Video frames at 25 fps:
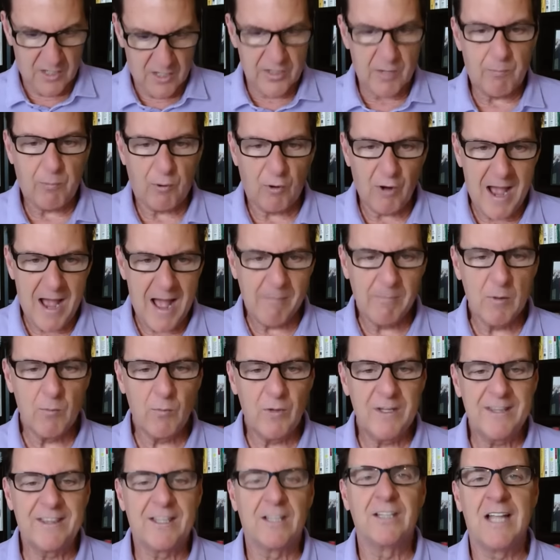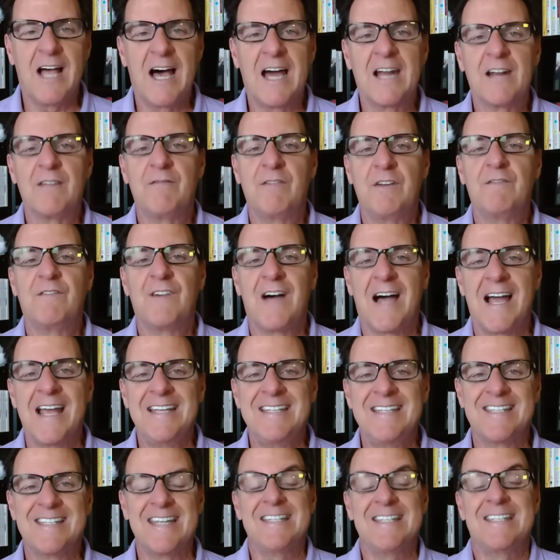The problem with a lot of
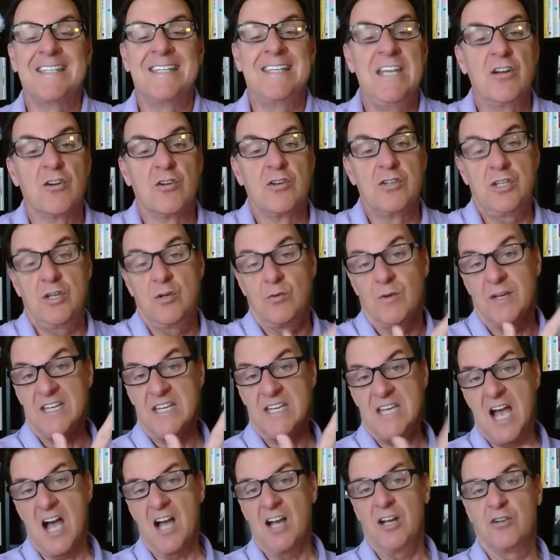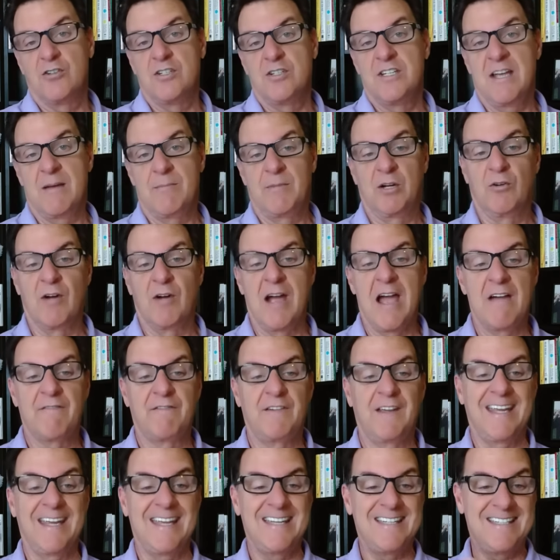advice that's geared to a younger
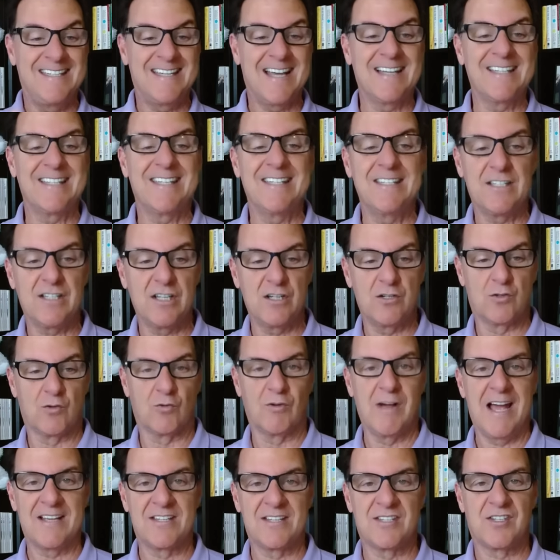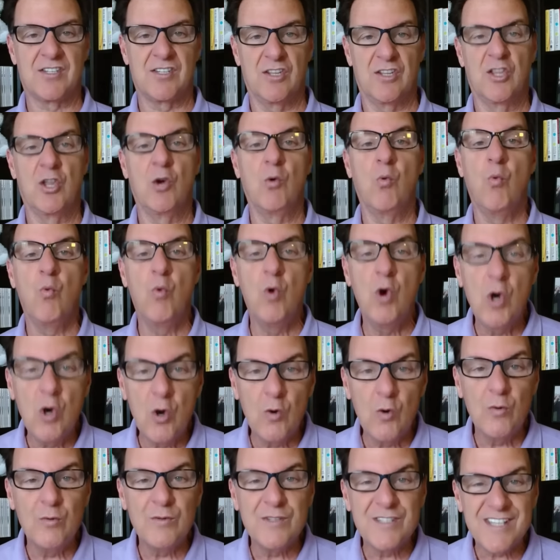demographic, it doesn't address the
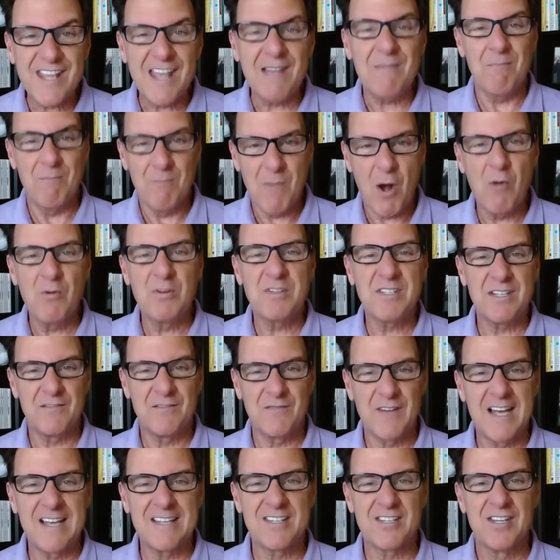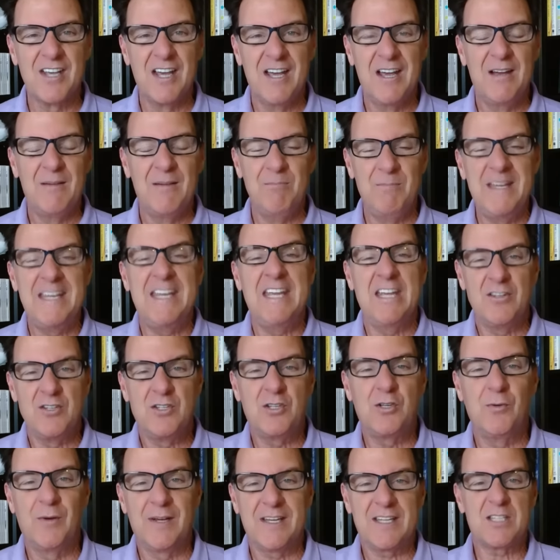wounds that most of us begin
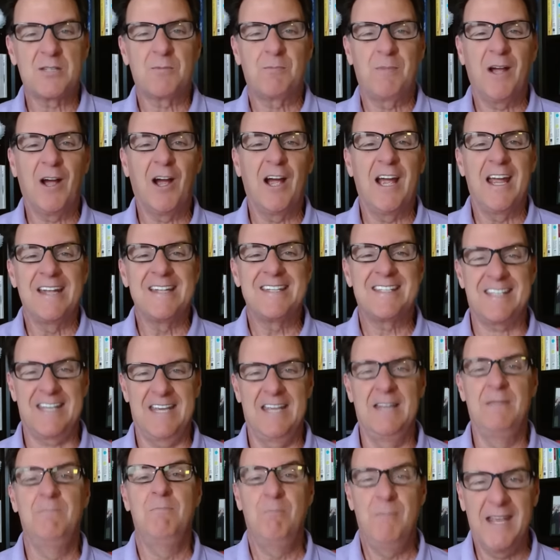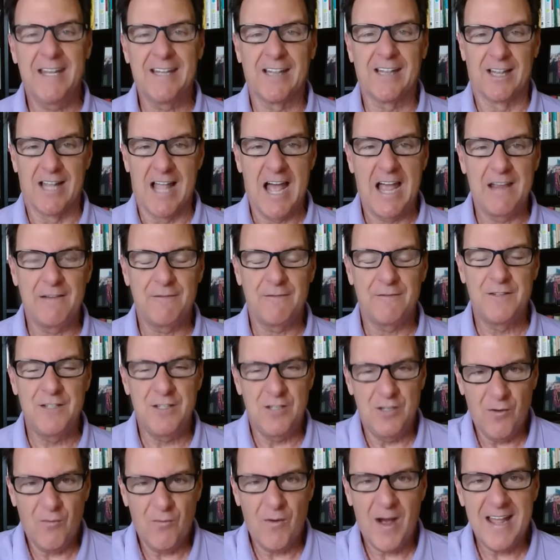to experience in midlife. Do
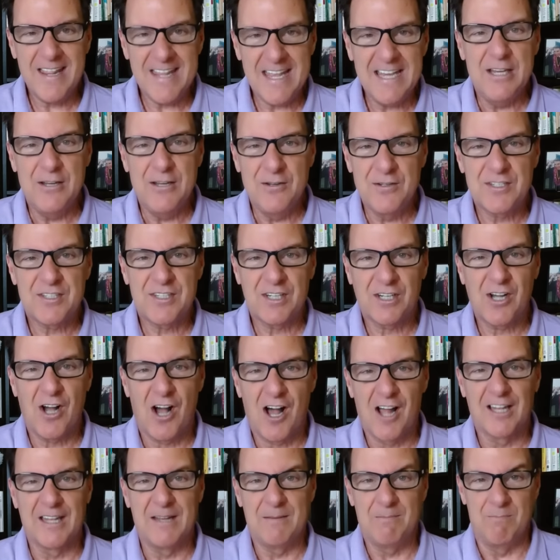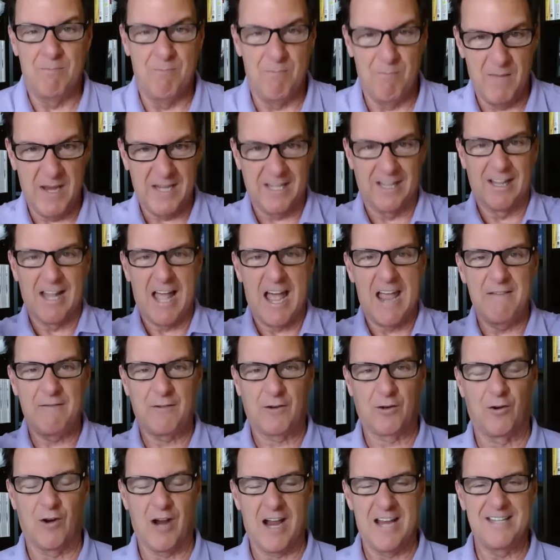you know why they used to call it
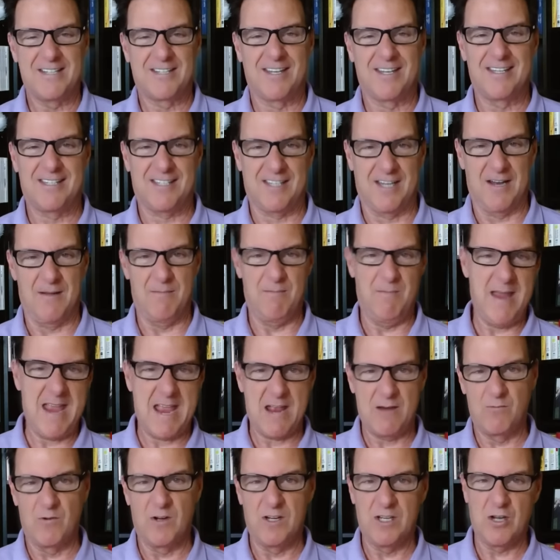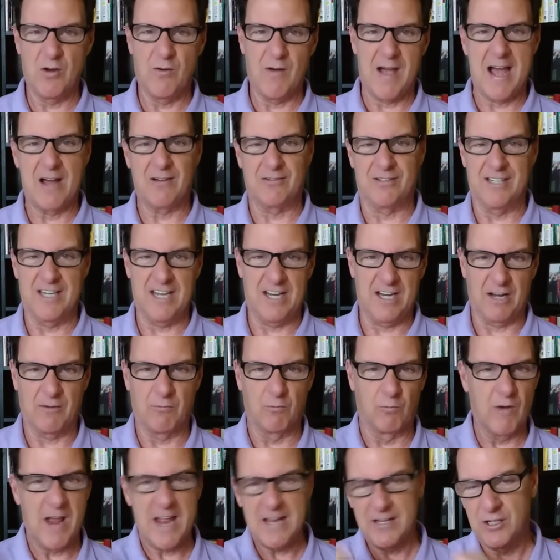midlife crisis? And a man would go out and get a
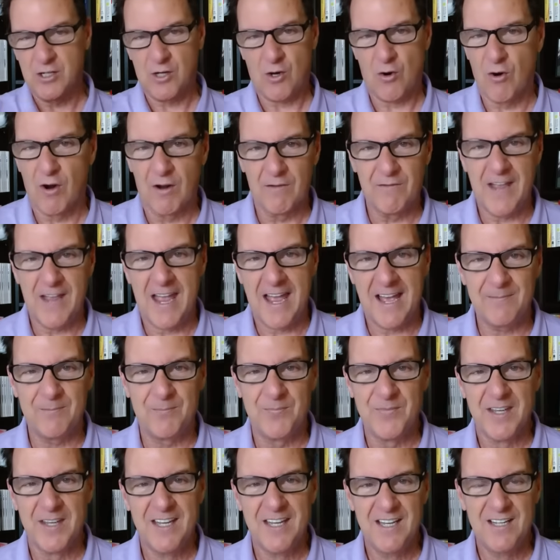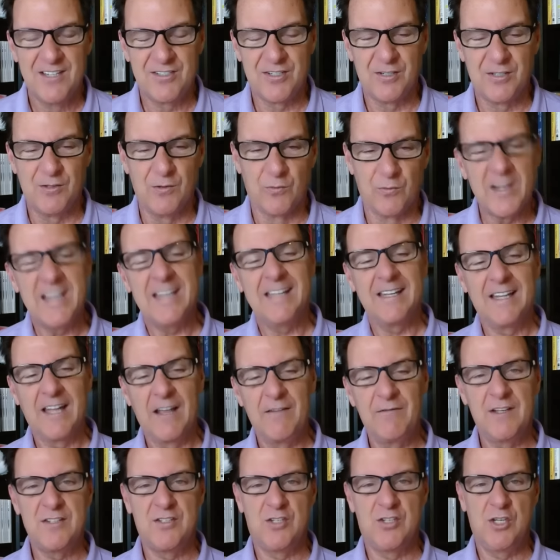red Corvette to
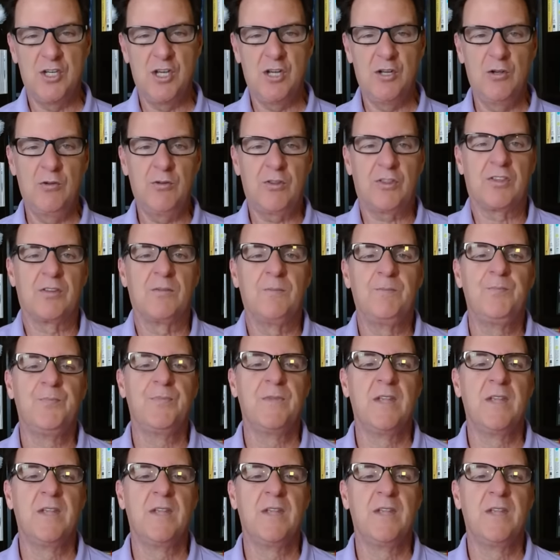relive his youth.